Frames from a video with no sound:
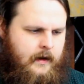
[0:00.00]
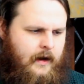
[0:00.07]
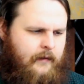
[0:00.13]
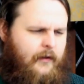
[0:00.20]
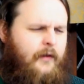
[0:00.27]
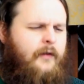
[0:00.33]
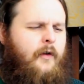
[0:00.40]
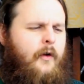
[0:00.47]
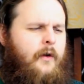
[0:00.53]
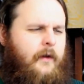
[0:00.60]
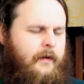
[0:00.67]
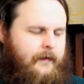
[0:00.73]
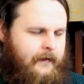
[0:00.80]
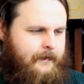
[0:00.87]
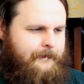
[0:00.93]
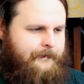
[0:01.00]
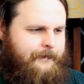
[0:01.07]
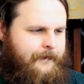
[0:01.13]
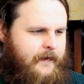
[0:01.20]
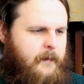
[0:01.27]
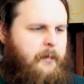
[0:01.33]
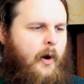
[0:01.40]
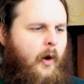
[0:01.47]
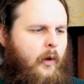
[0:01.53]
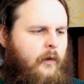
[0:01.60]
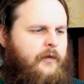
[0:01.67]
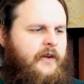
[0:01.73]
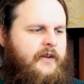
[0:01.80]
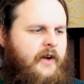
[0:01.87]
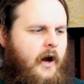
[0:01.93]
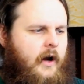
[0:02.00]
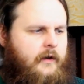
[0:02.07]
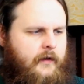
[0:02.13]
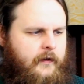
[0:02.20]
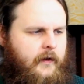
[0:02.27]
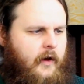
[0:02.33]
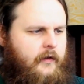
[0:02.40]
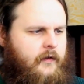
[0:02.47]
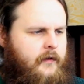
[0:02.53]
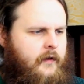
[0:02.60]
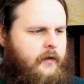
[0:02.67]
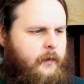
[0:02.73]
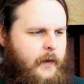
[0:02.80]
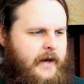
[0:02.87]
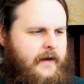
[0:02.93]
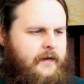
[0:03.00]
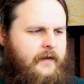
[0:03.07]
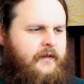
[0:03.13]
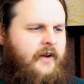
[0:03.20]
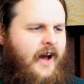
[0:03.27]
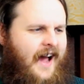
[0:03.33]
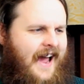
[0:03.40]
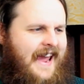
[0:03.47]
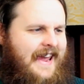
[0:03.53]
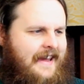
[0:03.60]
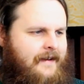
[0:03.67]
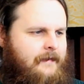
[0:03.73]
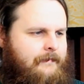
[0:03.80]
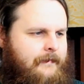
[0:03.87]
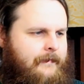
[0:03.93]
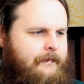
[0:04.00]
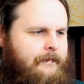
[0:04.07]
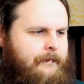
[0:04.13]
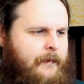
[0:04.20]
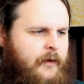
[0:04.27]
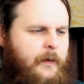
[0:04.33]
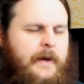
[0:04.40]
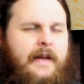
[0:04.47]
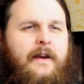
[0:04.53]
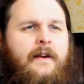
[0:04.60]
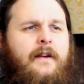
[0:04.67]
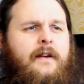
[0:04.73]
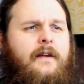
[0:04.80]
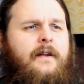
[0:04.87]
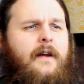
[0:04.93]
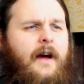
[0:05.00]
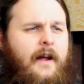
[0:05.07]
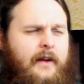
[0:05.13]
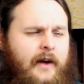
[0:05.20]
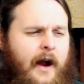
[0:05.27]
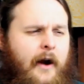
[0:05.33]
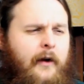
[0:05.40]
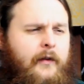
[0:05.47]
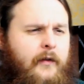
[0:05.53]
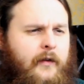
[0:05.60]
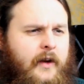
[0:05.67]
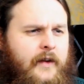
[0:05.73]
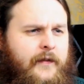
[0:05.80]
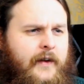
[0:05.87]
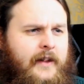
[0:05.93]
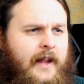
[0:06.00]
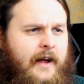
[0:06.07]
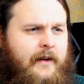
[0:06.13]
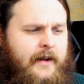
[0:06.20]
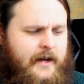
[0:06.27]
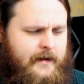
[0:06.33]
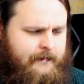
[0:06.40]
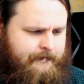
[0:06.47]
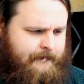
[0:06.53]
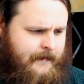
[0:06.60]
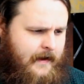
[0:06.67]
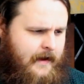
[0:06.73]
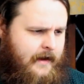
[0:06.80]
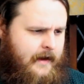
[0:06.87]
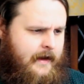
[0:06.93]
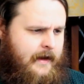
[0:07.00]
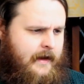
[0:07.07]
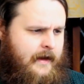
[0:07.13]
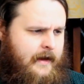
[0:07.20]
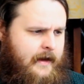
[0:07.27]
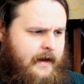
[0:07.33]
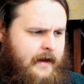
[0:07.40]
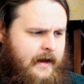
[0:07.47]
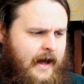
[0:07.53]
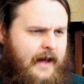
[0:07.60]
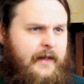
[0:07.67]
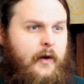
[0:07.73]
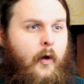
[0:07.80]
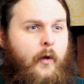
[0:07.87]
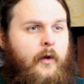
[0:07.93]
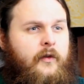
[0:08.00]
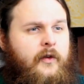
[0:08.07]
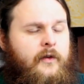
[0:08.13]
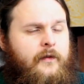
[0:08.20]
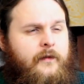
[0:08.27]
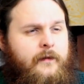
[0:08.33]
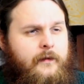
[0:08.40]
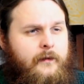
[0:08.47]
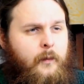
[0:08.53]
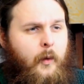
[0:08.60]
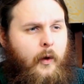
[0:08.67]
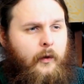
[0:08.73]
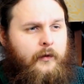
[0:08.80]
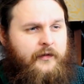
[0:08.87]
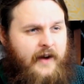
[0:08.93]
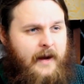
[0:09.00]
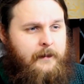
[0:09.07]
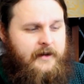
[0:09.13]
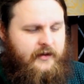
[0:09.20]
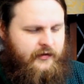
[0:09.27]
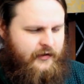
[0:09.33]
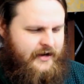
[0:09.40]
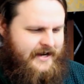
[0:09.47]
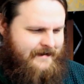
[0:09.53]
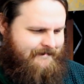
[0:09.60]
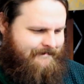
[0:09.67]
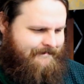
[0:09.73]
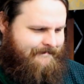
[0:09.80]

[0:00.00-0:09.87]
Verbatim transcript: I've just noticed the poll for Dark Discussions this week is a tie between a character study for Claudia and the Origin World Family Tree.